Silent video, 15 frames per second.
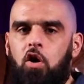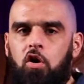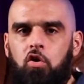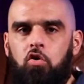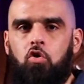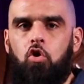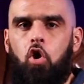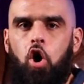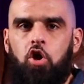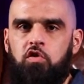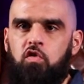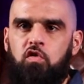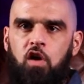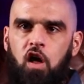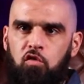are
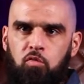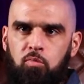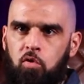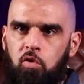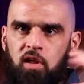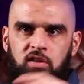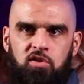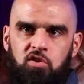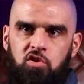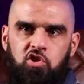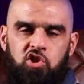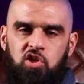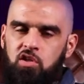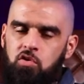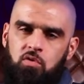unsolvable and
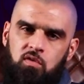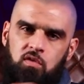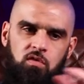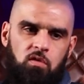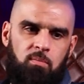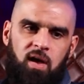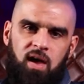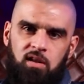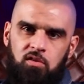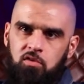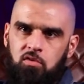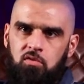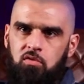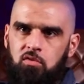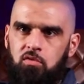she uses the
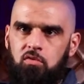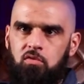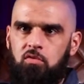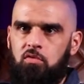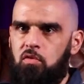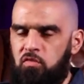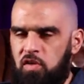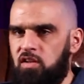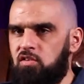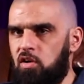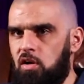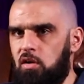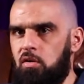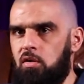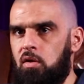man to vent
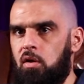on.